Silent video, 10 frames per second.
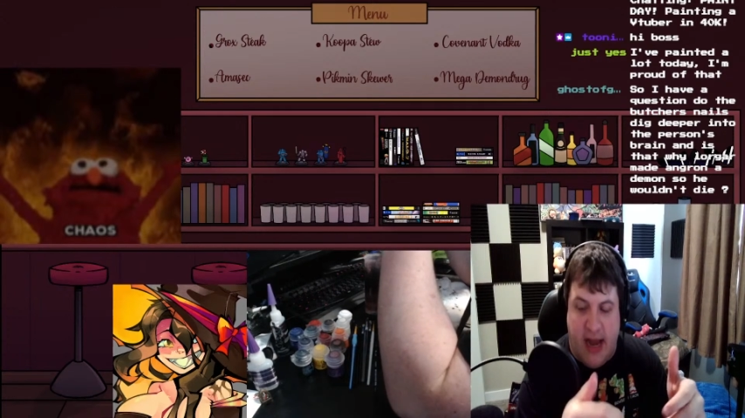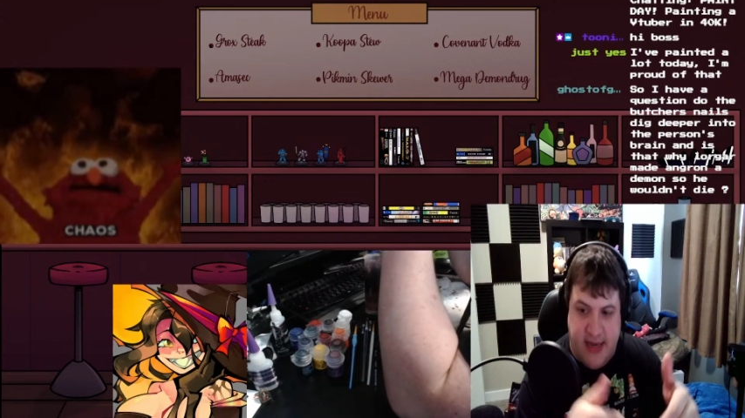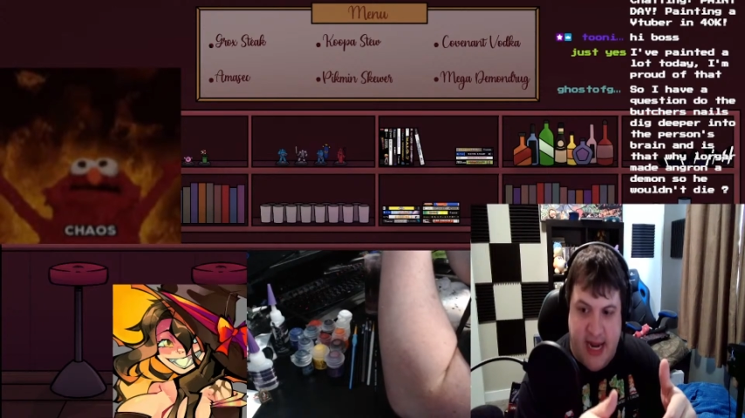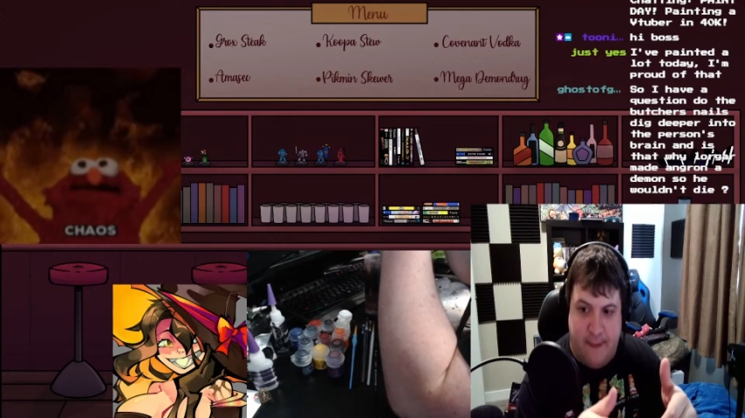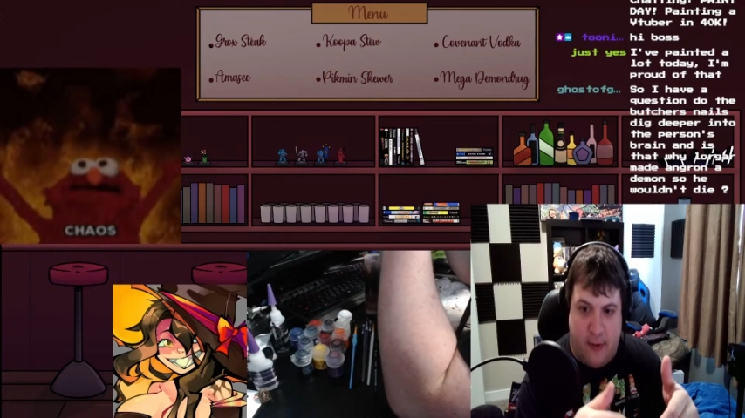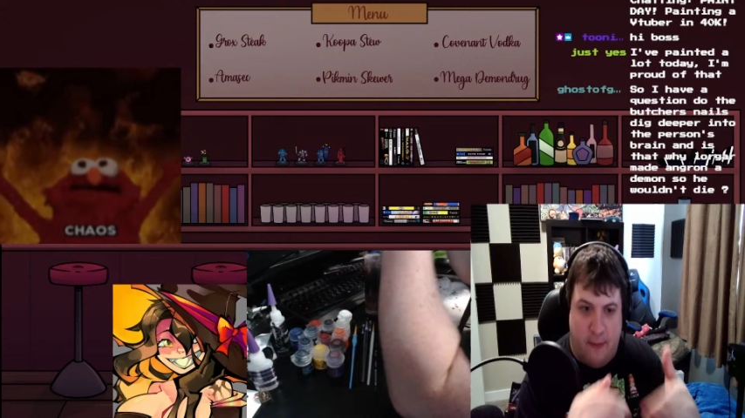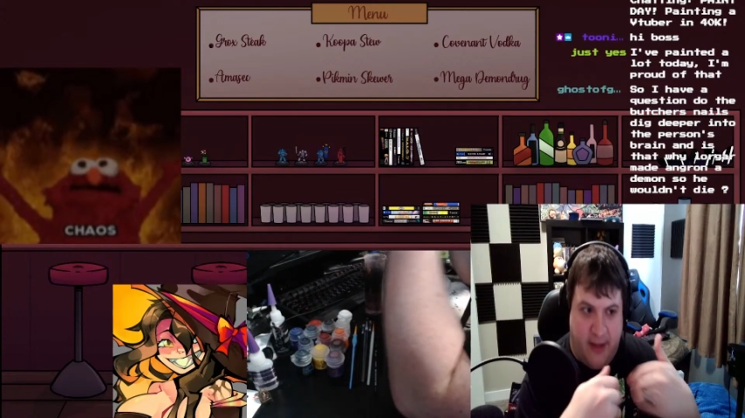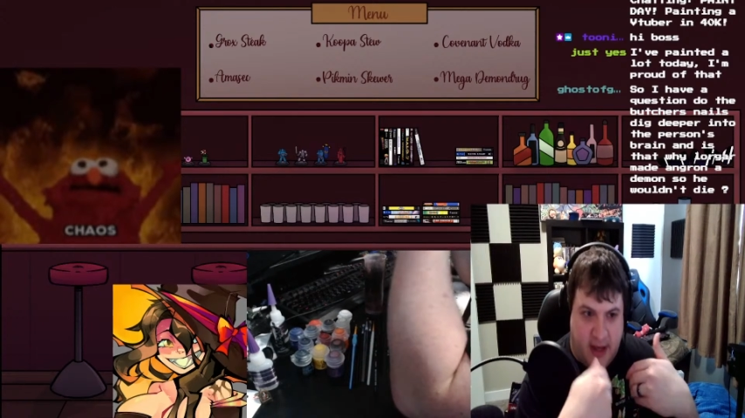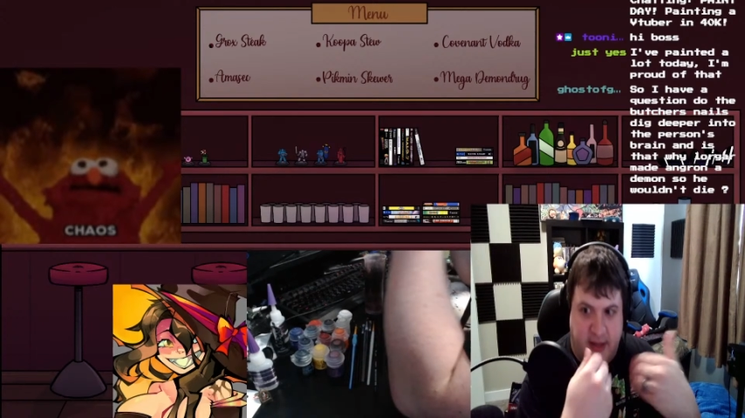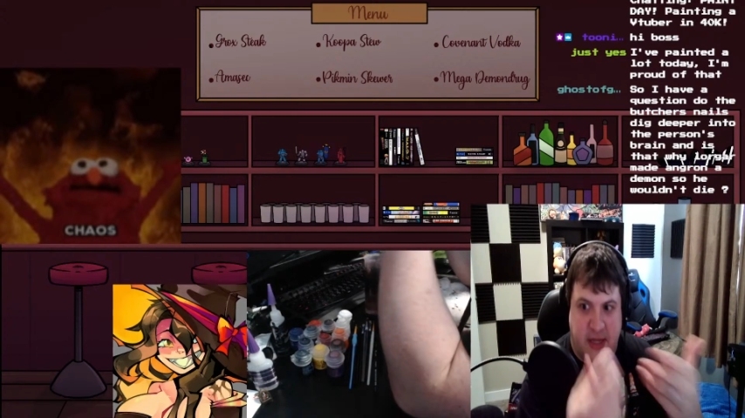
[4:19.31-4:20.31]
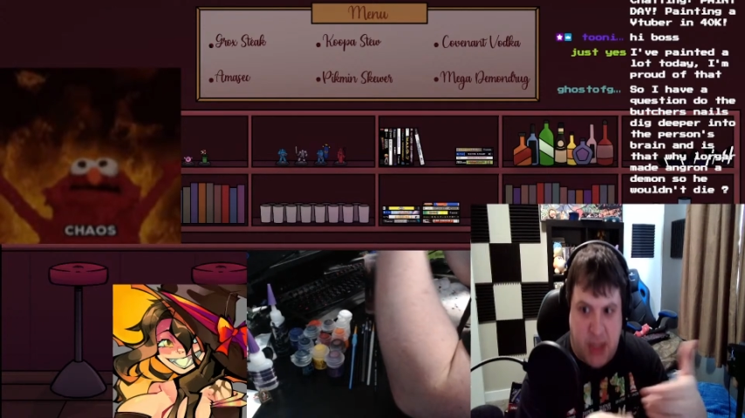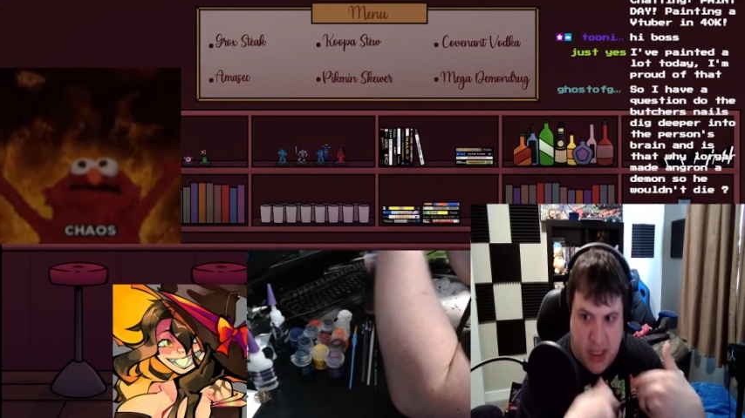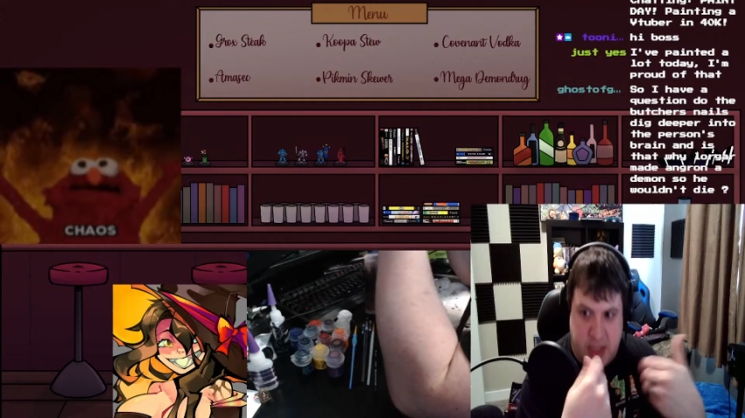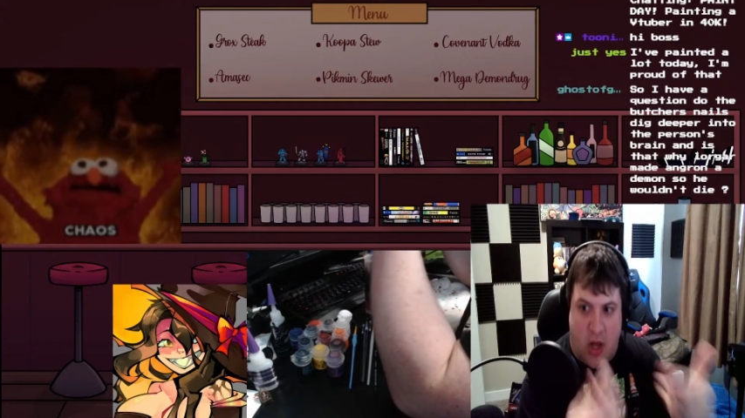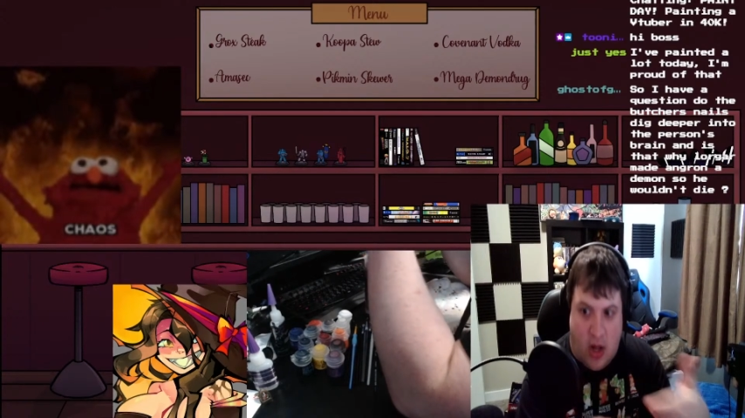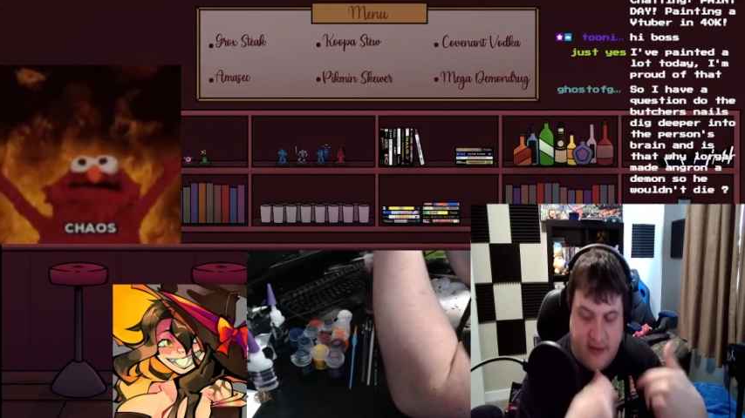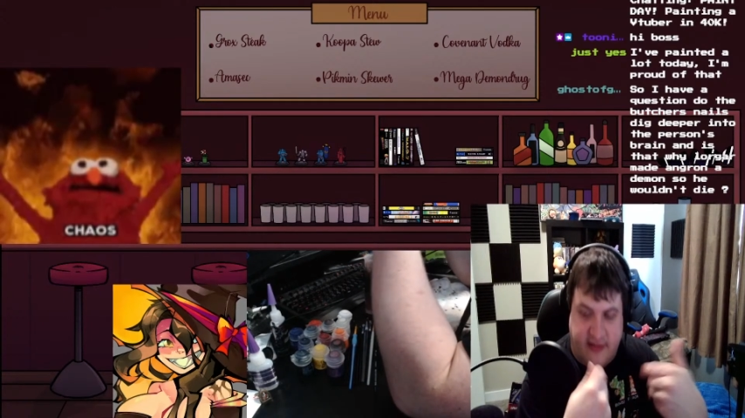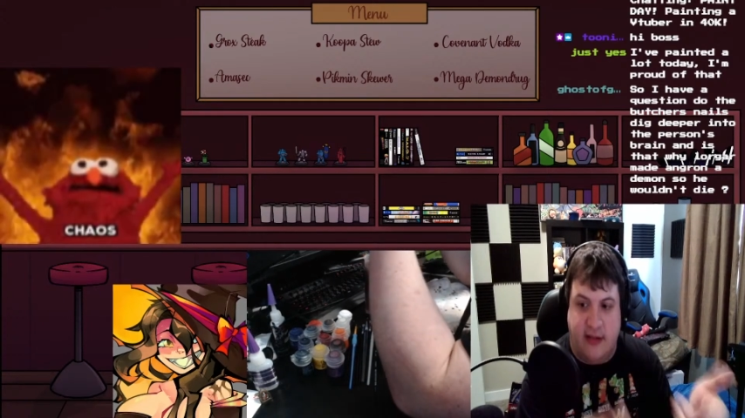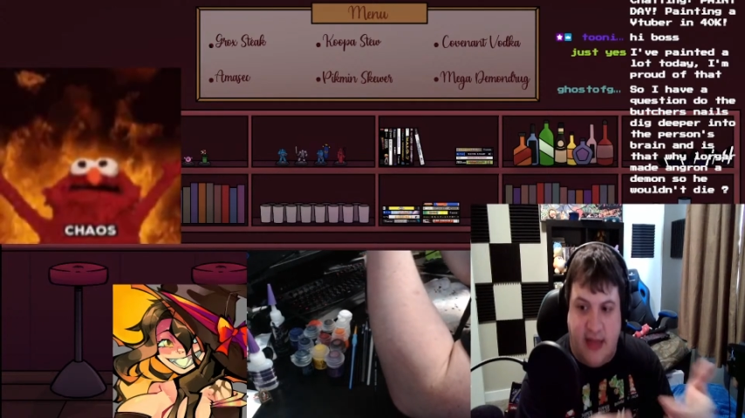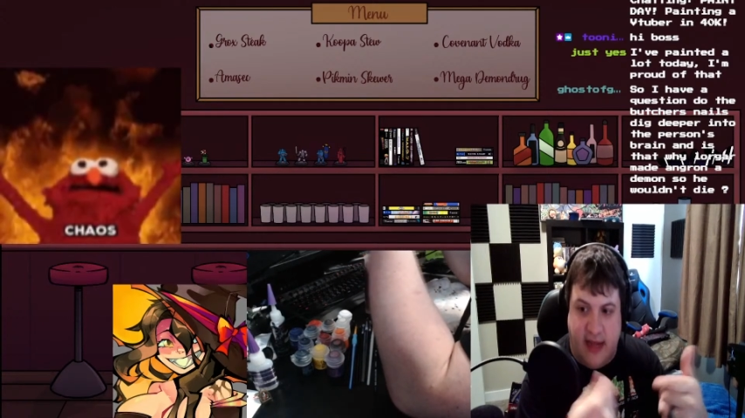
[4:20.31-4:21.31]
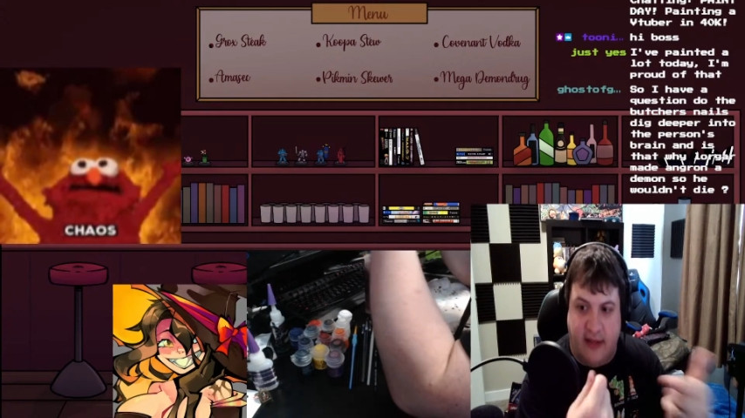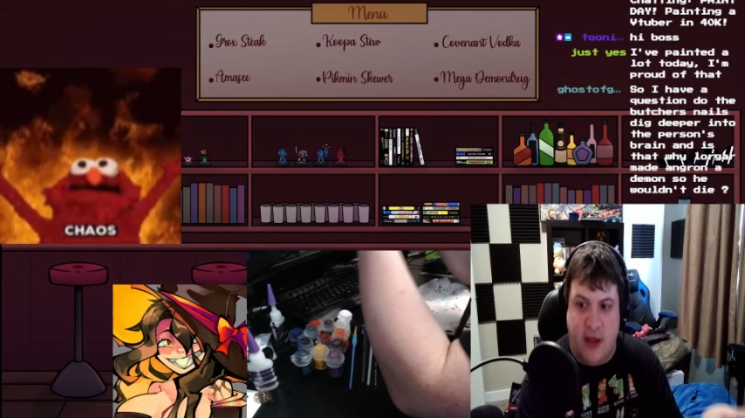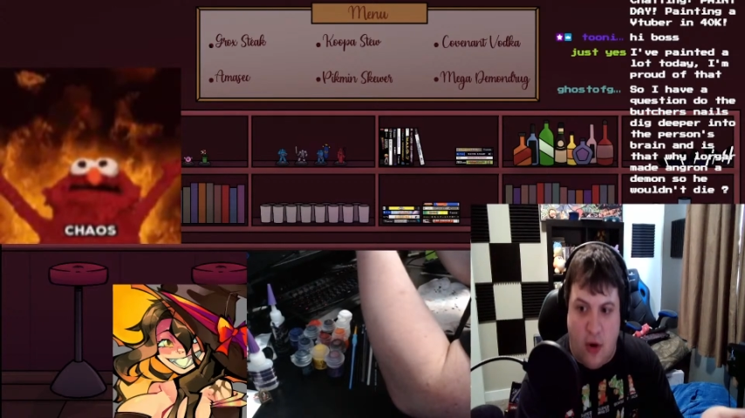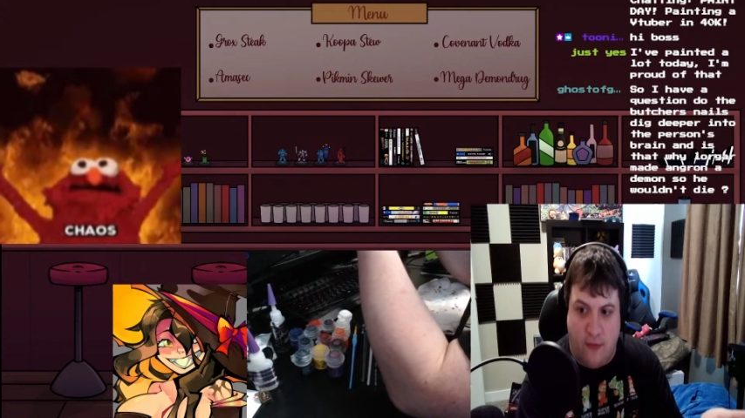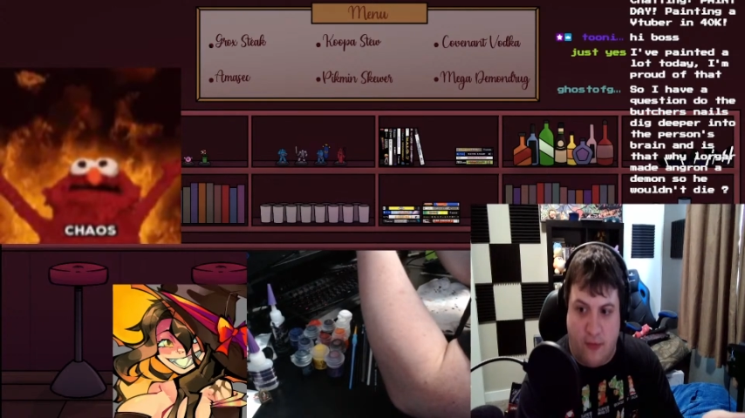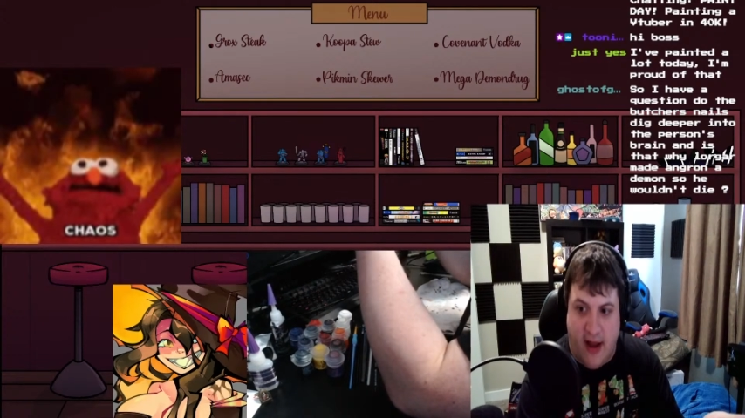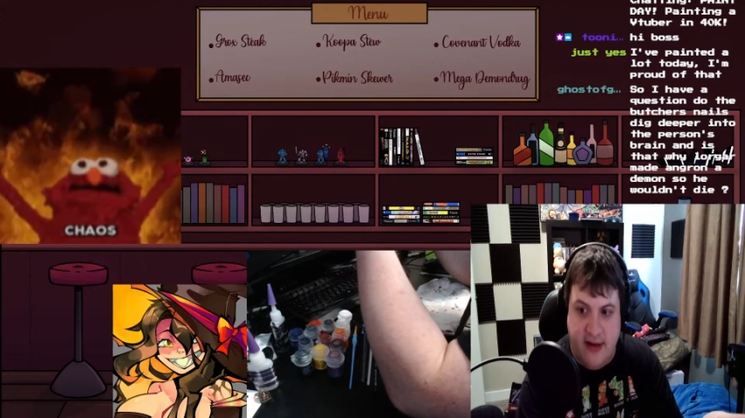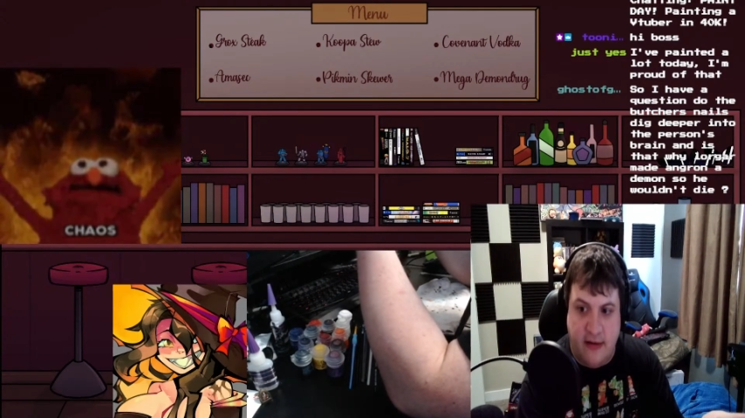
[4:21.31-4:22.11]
and deeper because he's just constantly healing over it.